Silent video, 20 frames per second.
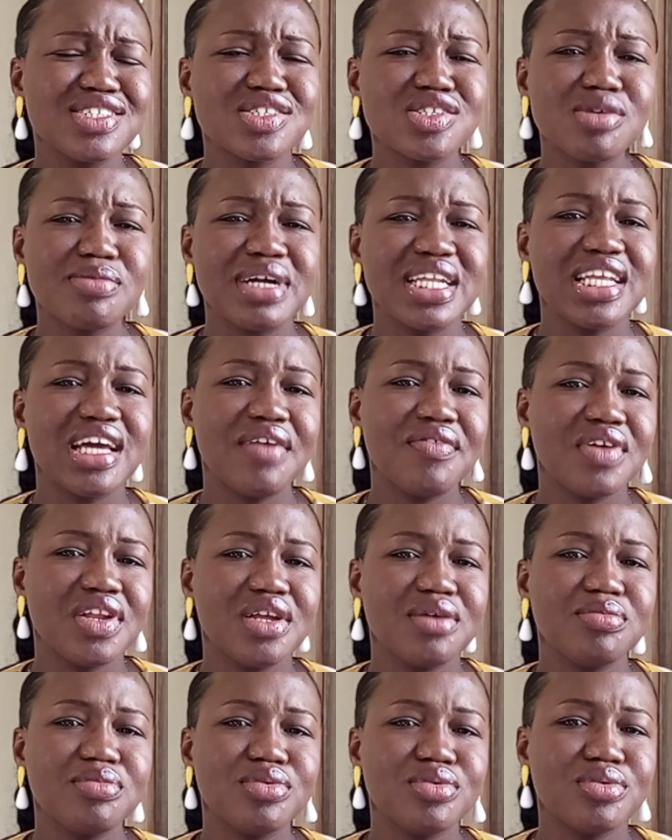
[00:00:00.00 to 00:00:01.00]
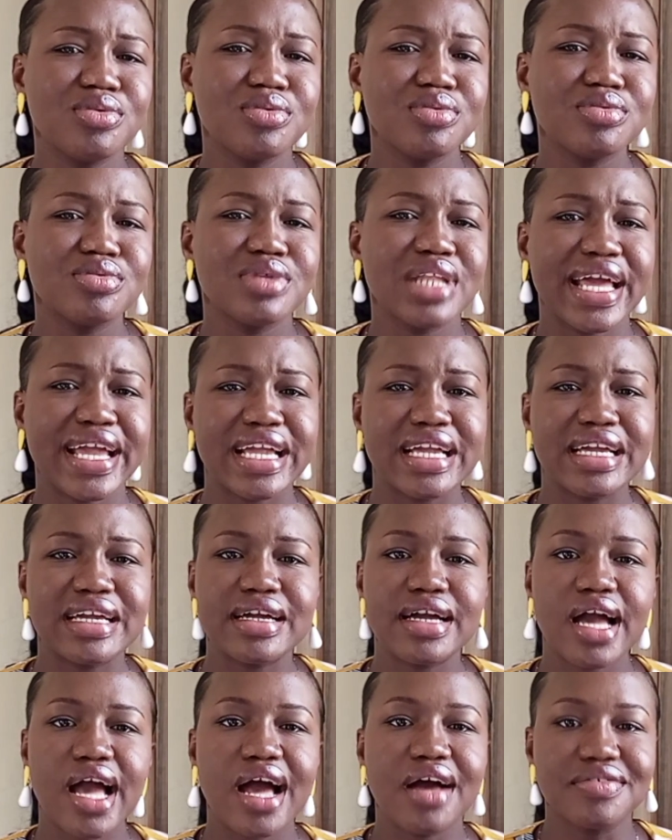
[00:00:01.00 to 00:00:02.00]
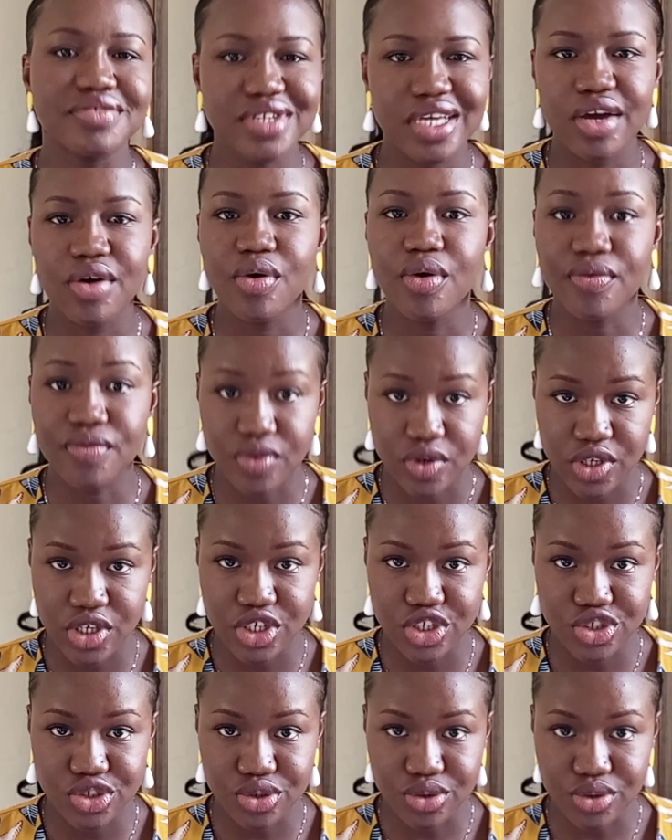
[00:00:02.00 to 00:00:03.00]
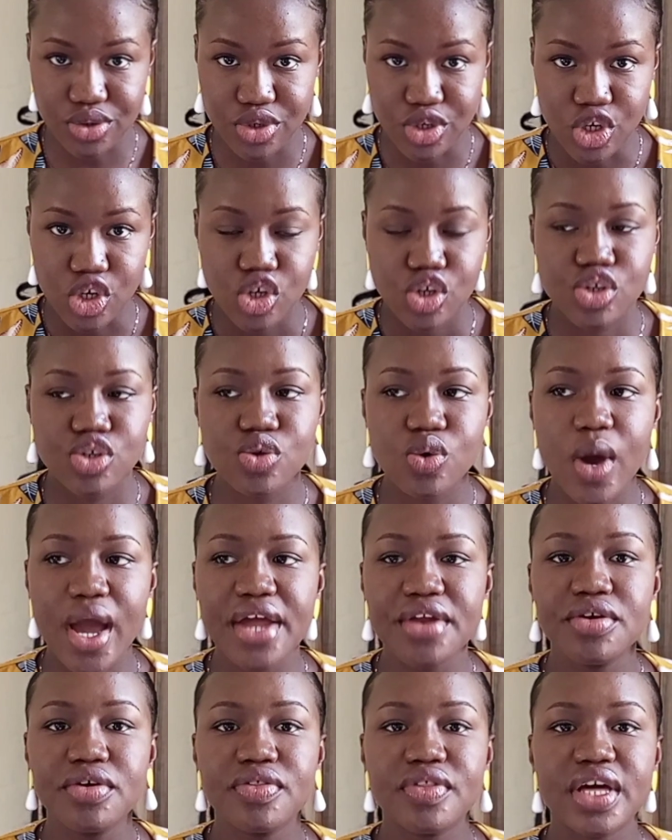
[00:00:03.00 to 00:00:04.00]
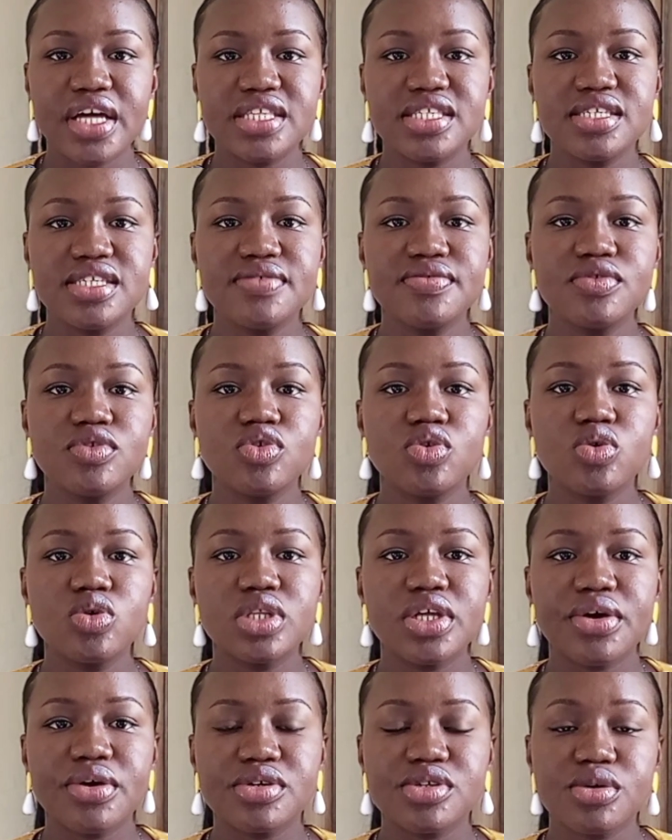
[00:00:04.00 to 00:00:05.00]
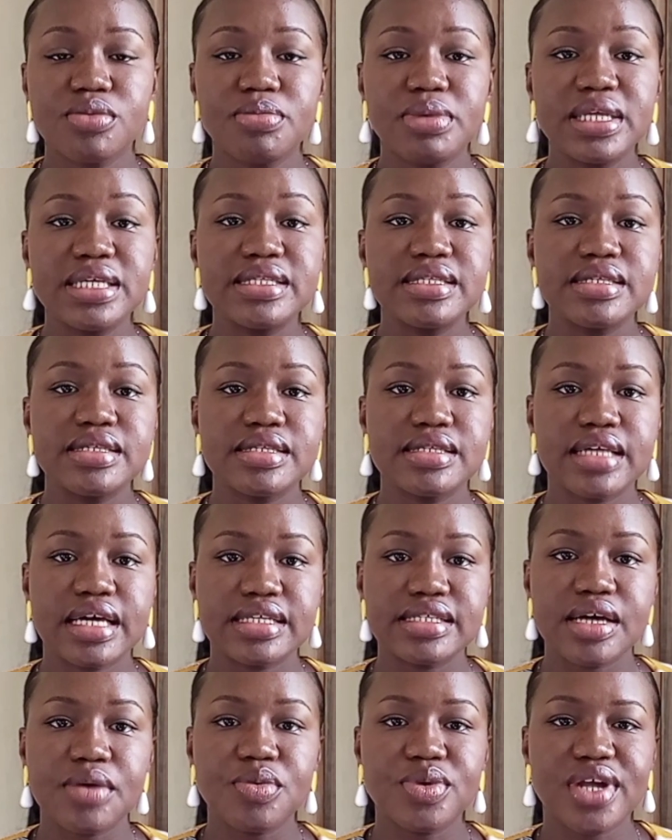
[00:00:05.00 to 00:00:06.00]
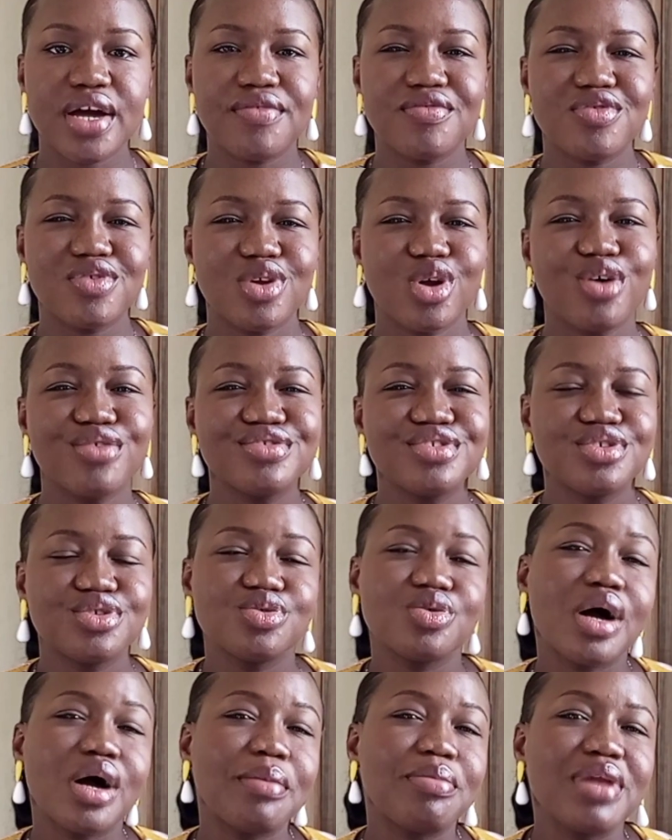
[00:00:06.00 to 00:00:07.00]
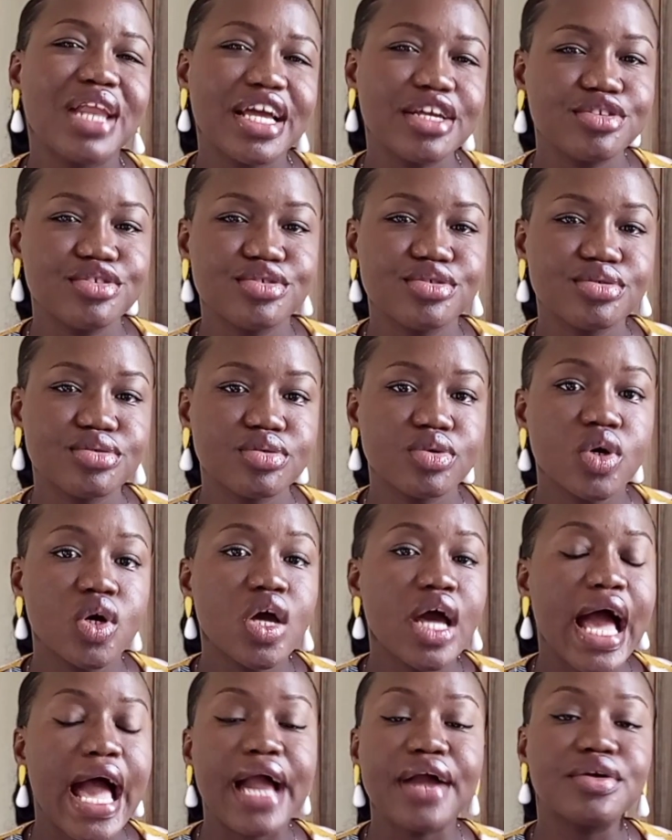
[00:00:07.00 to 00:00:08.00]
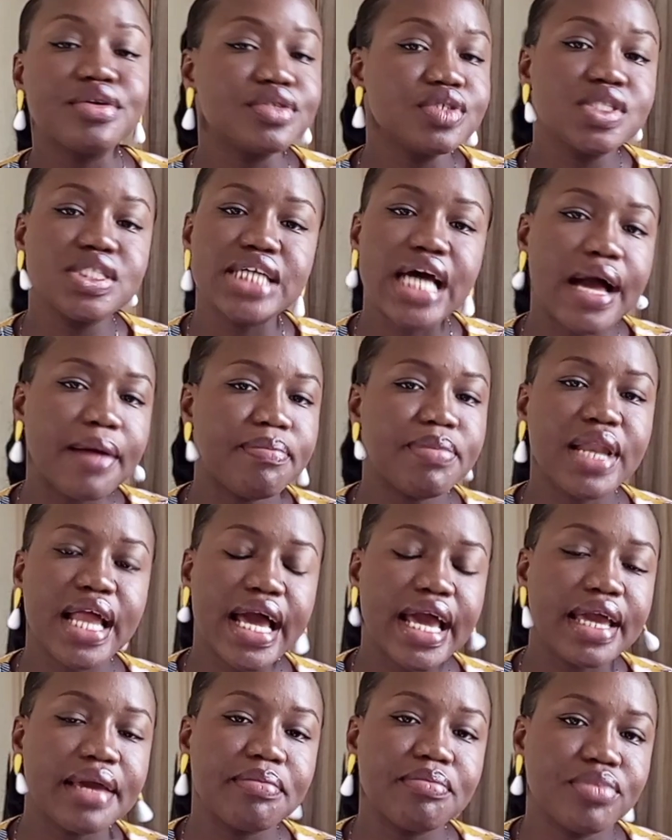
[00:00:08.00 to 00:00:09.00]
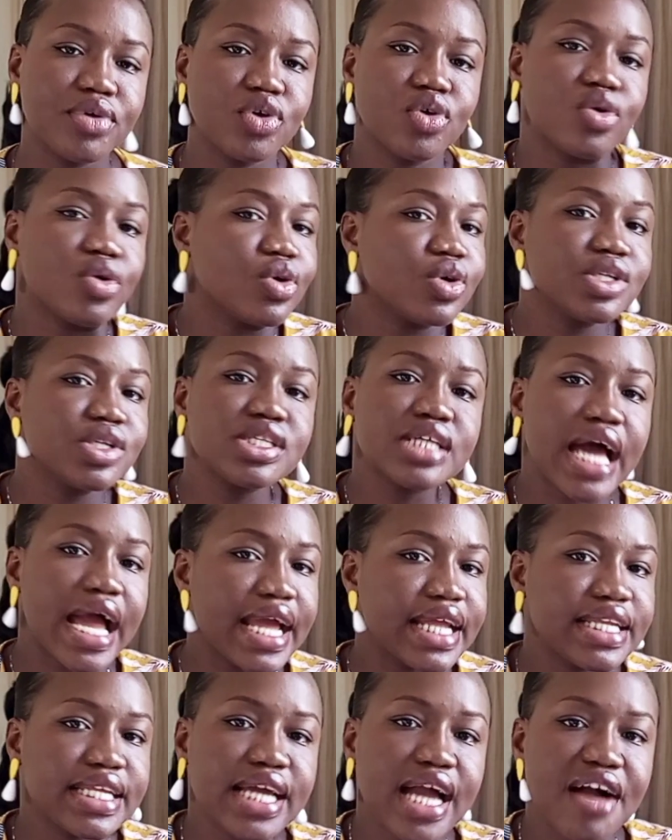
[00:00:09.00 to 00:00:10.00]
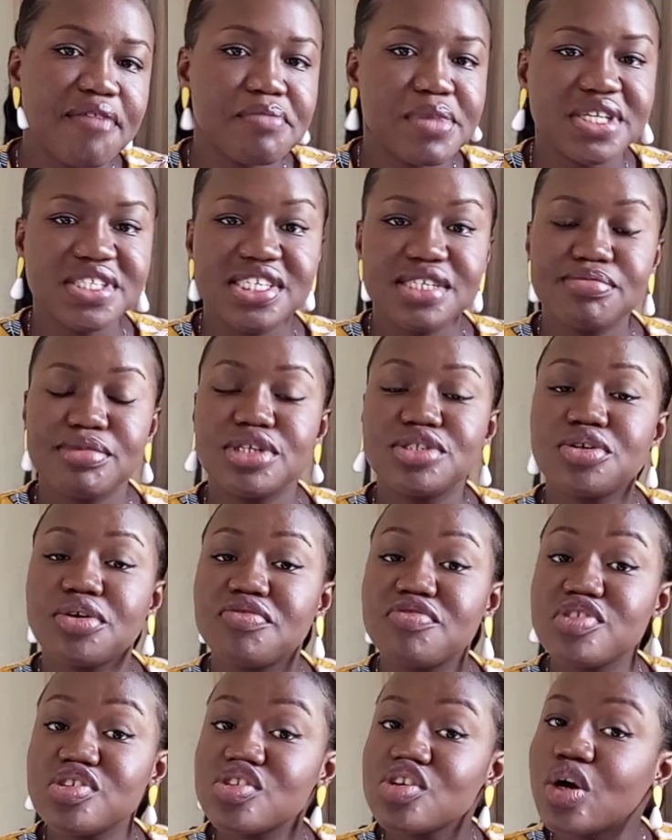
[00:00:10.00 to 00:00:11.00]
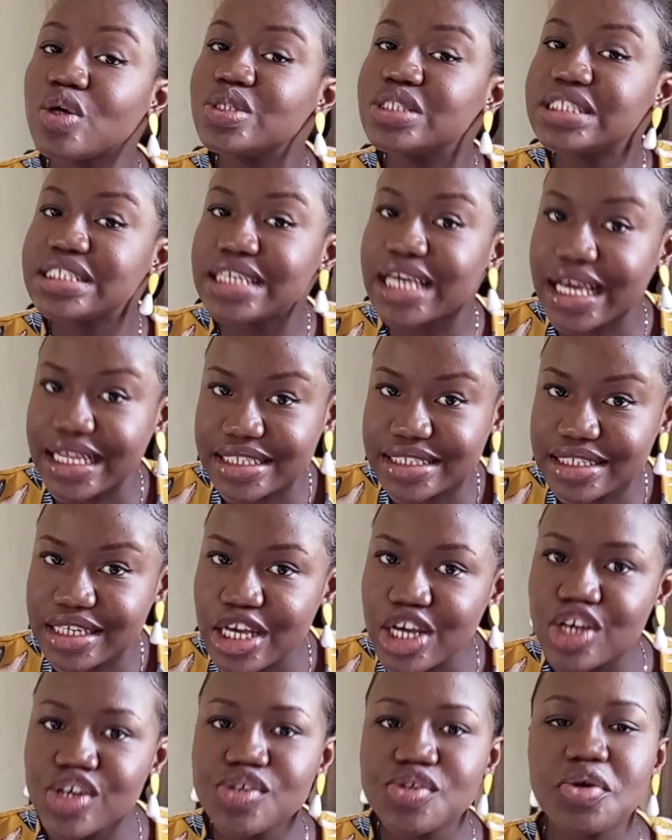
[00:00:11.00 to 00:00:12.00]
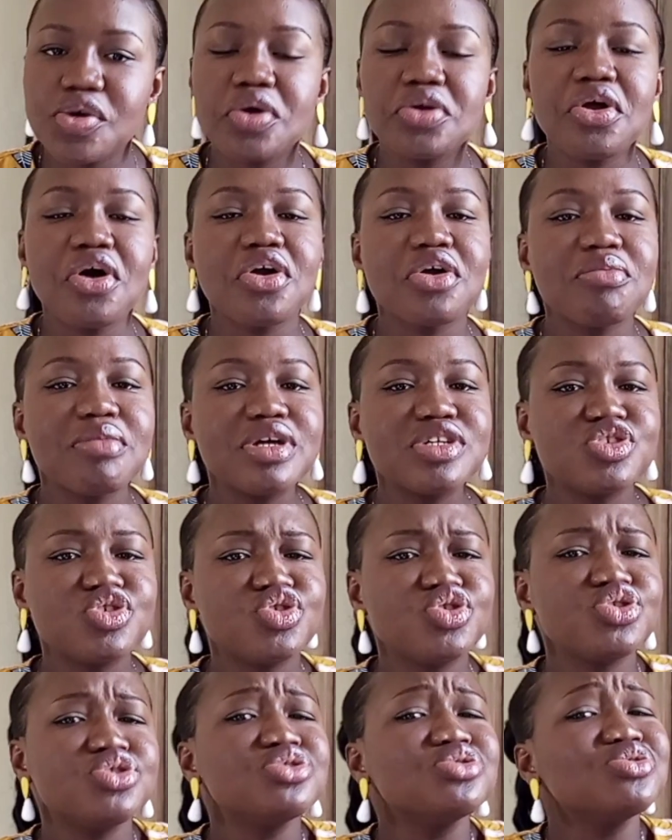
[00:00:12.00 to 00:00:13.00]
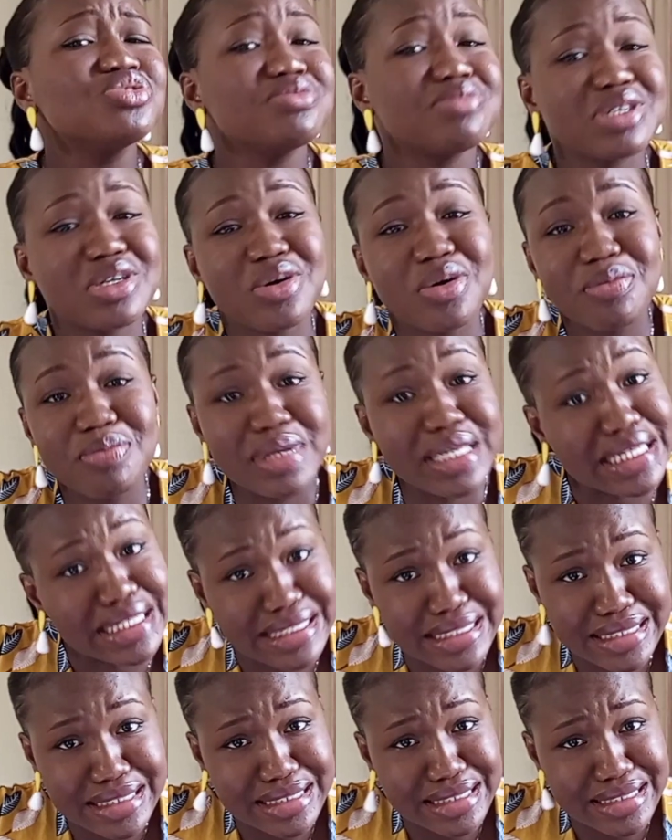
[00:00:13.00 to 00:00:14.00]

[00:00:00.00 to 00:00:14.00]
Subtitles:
is normally available like after convocation. So I know that even though there are some places that I would have loved to apply to, I couldn't apply because I didn't have my statement of results yet. So your documents should be complete